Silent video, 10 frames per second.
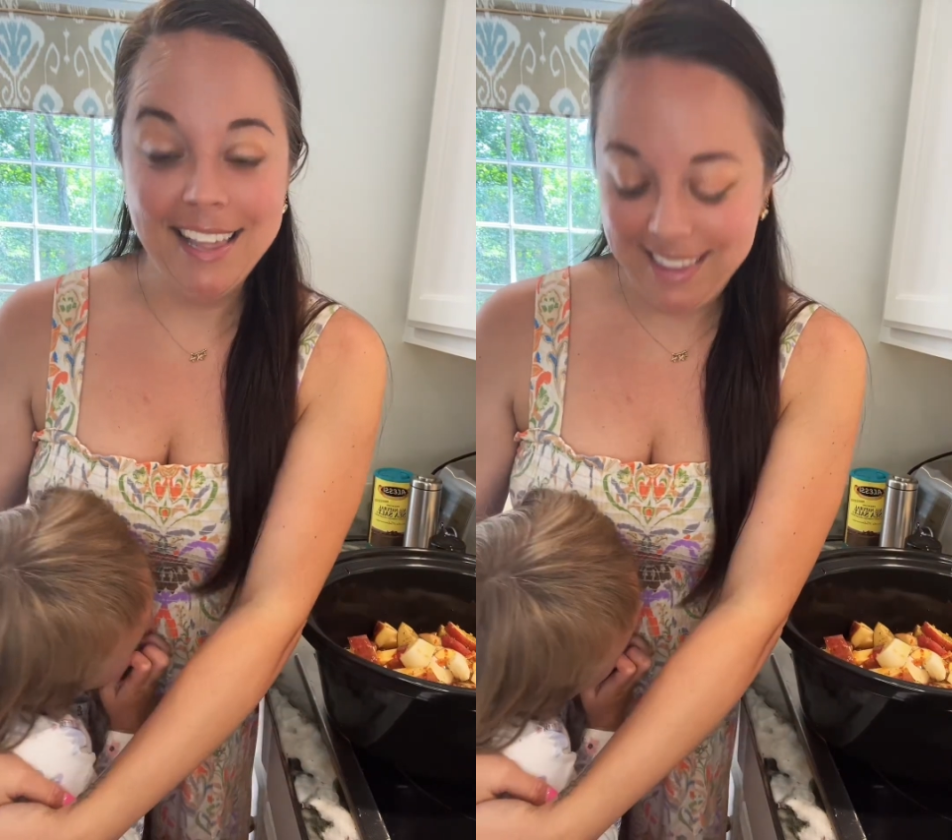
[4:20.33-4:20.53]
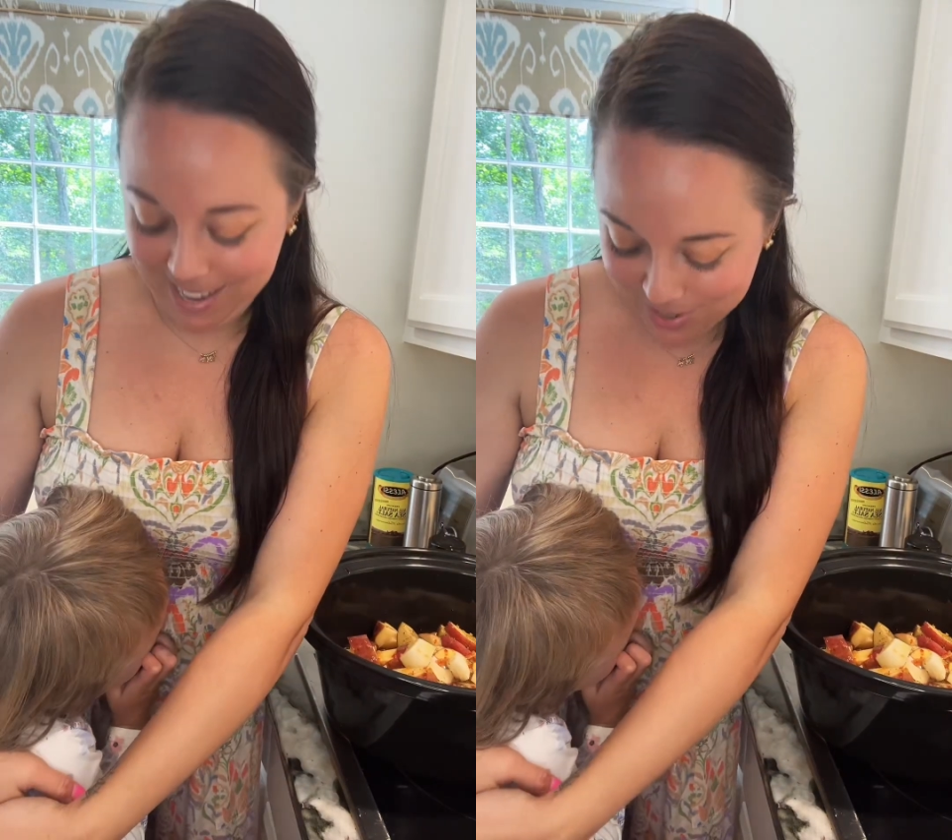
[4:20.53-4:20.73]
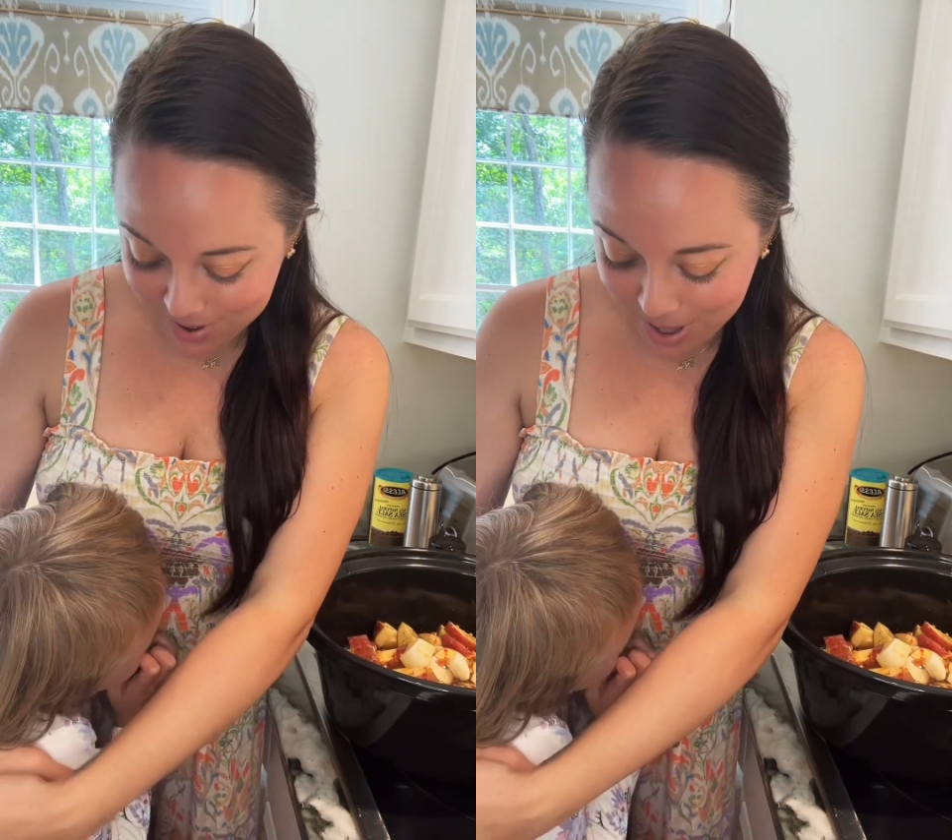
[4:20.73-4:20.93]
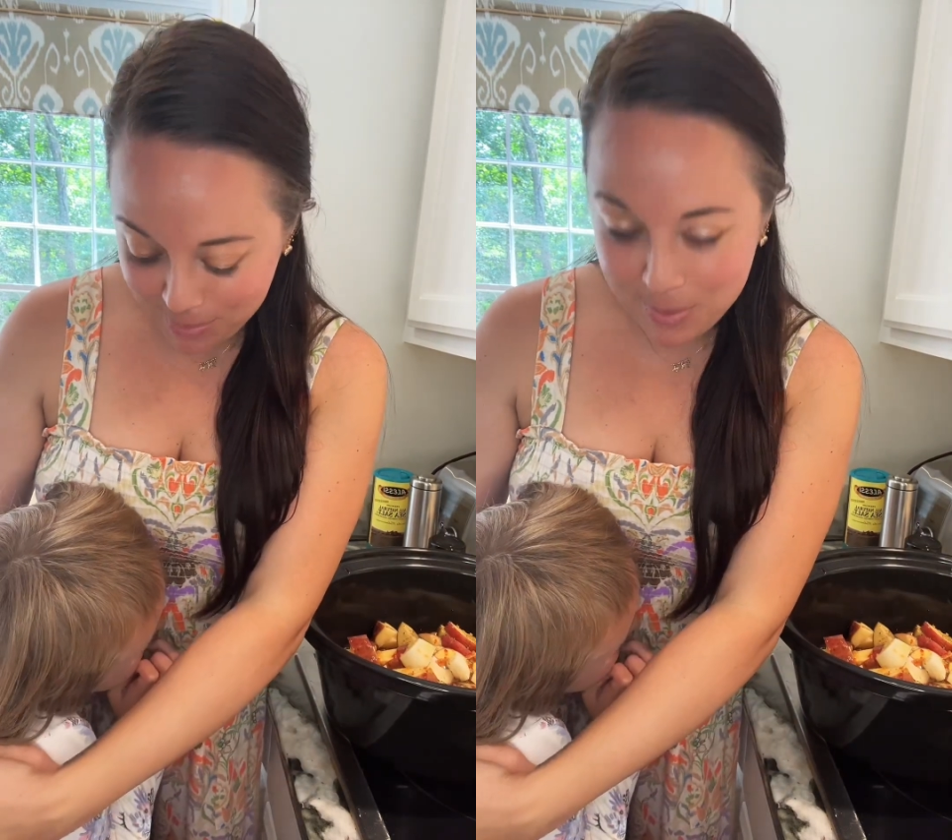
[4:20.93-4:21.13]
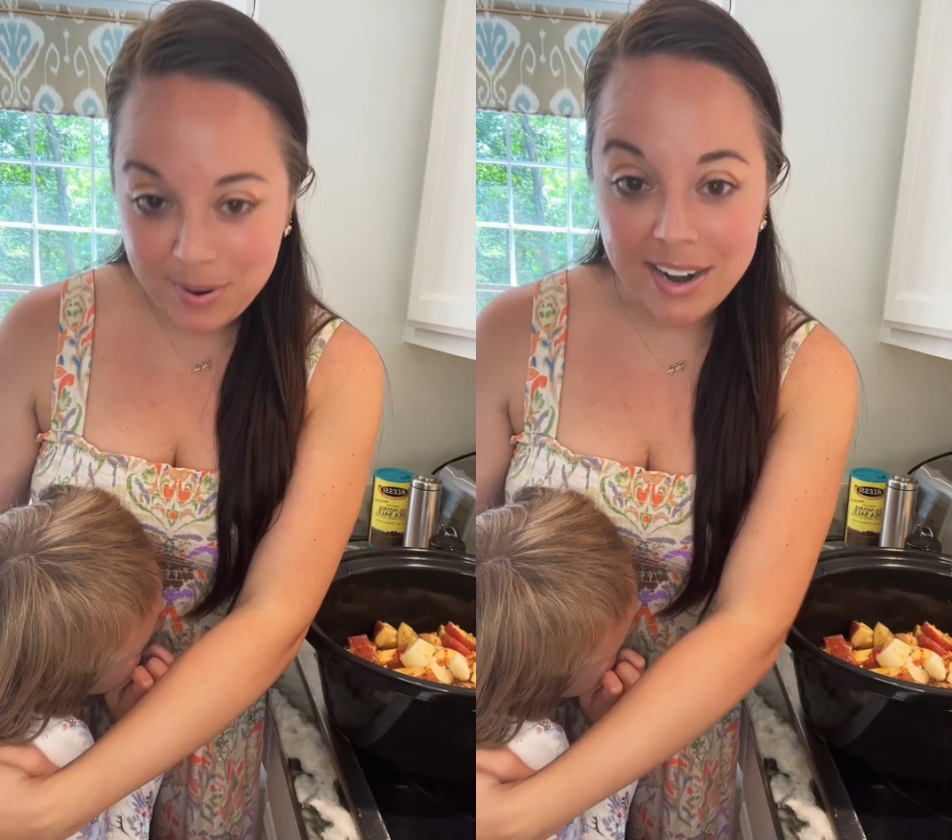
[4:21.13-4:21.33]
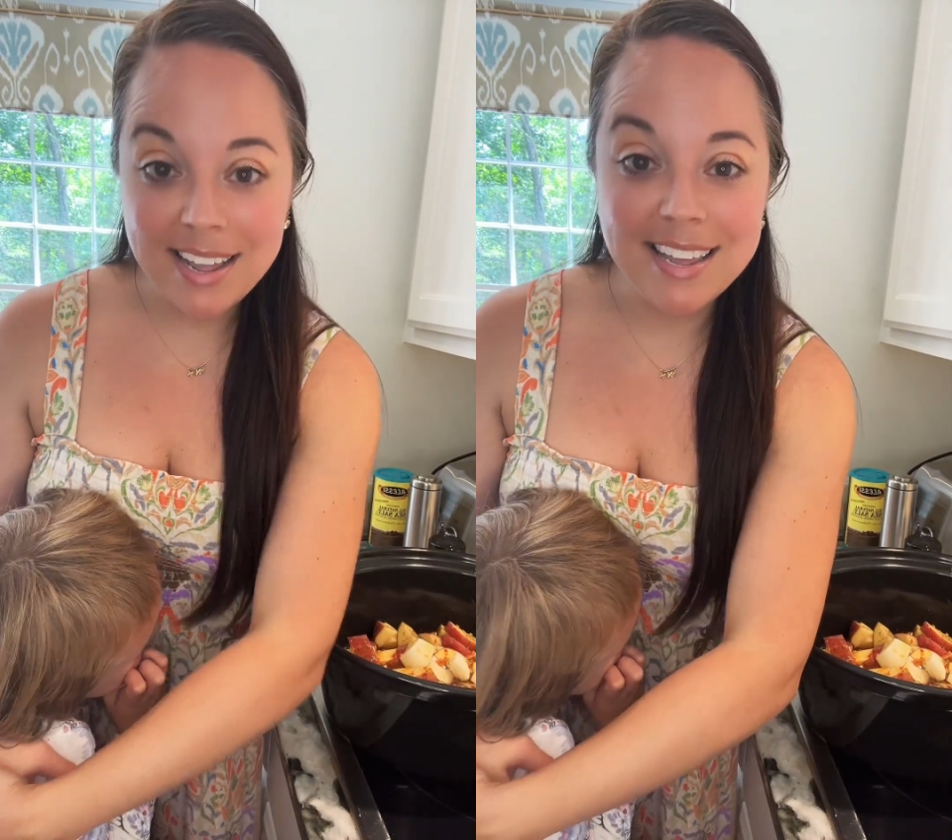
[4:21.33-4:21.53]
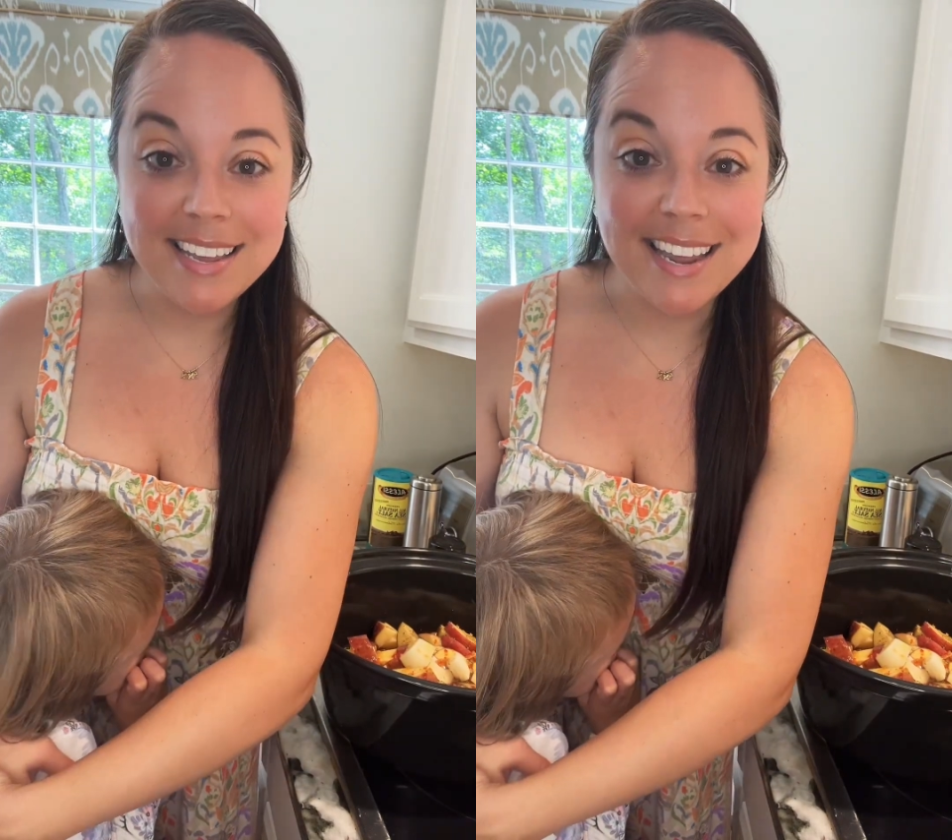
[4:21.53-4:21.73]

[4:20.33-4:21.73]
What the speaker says: thanks for helping Birdie get